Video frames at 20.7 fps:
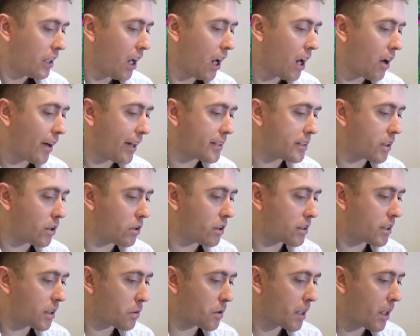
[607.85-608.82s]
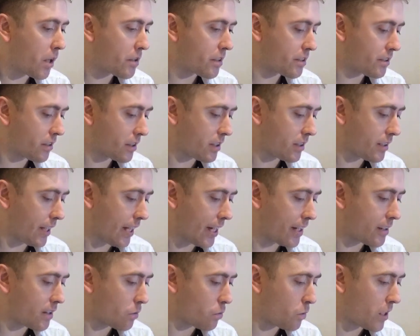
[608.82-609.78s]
Alright, so it looks like we're going to sudden death.